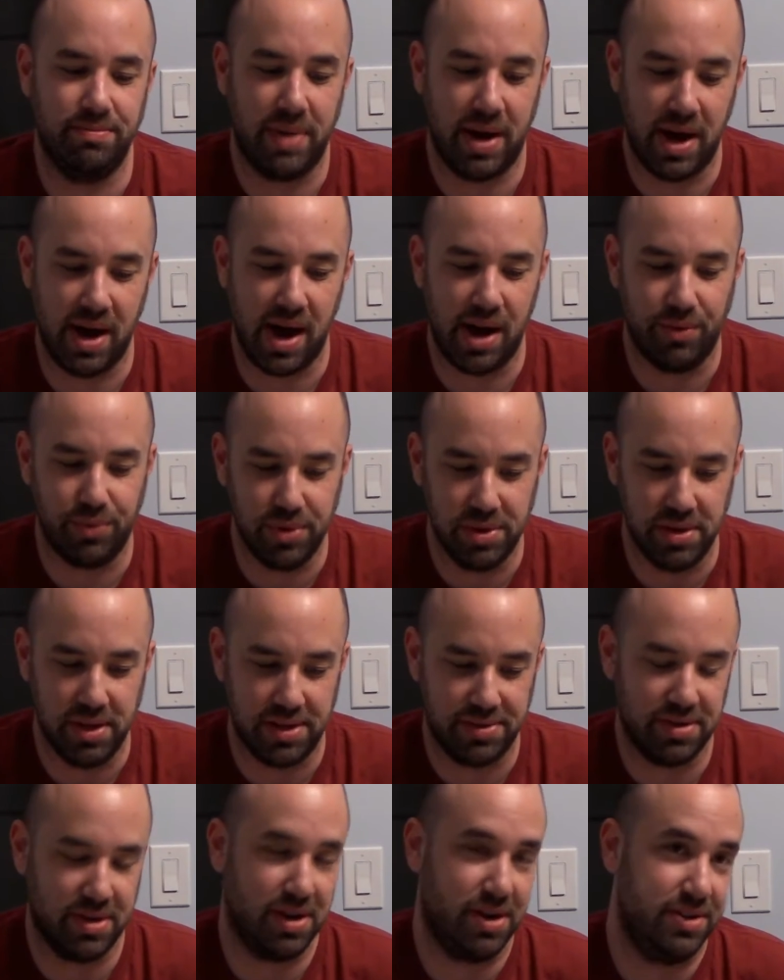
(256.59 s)
I really like
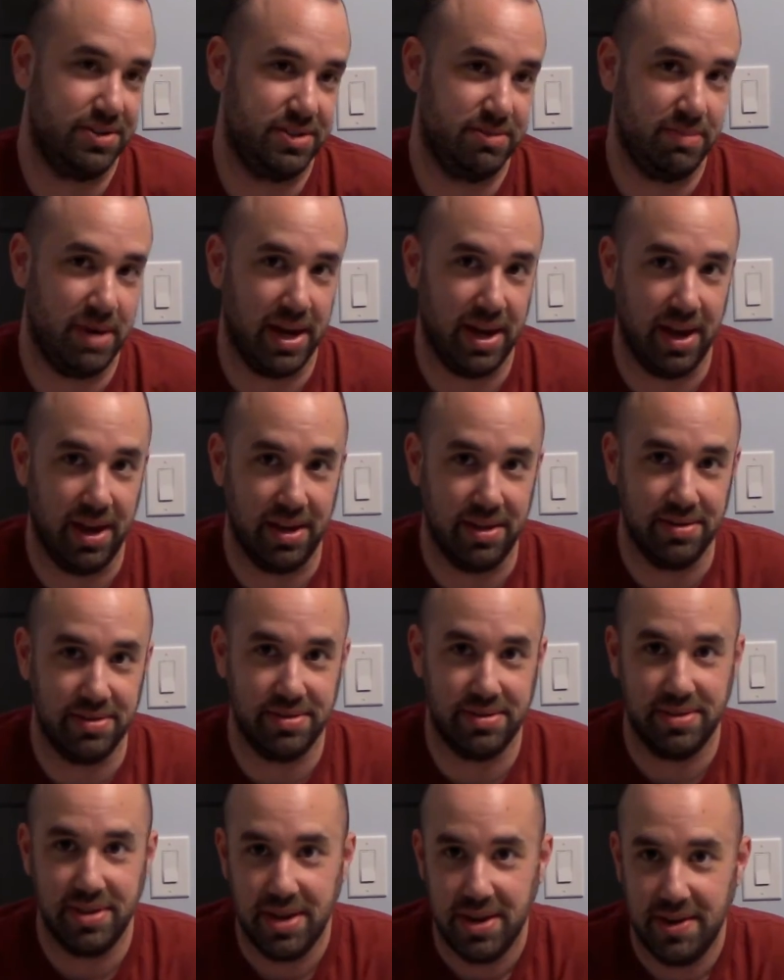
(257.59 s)
the cards in my hand.
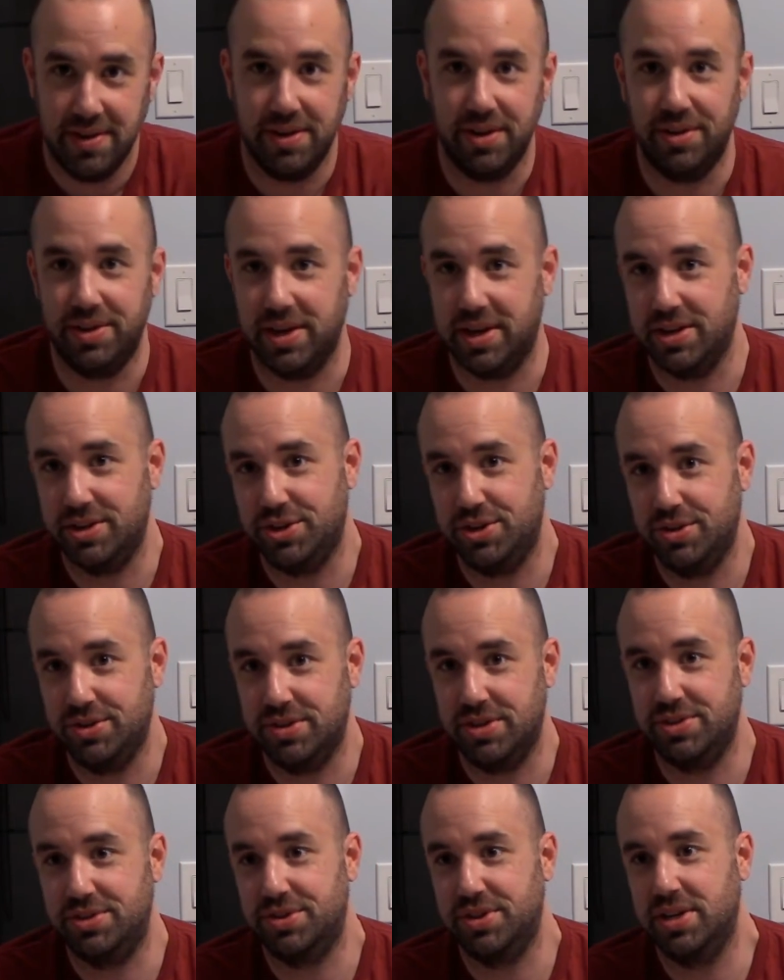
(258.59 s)
You know, they can choose
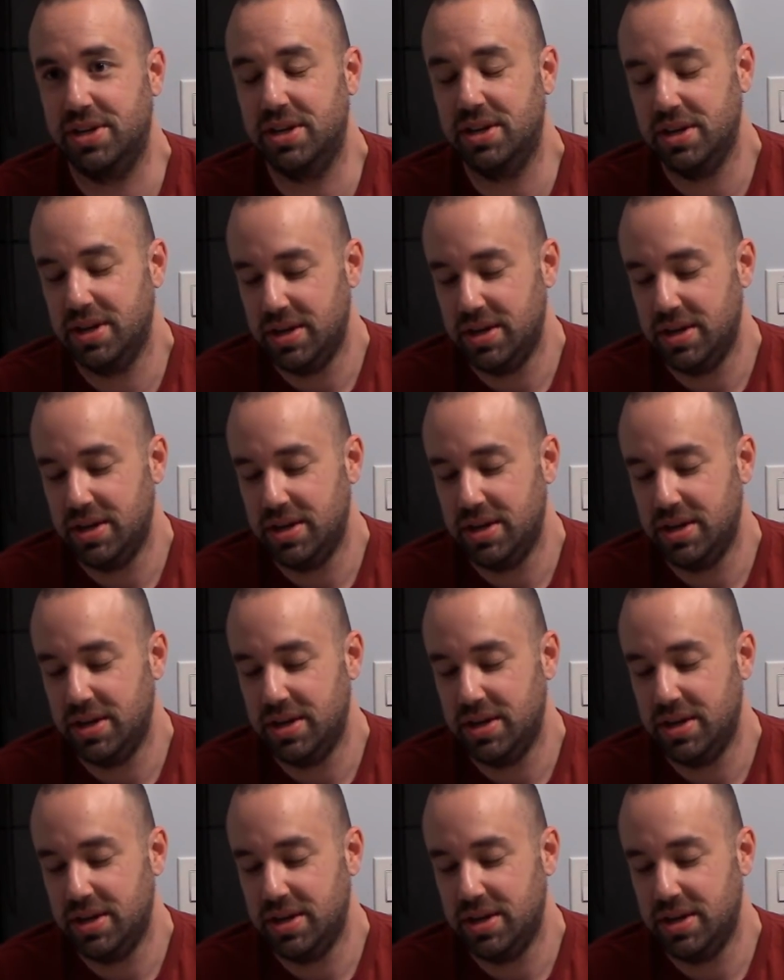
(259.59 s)
Intrigue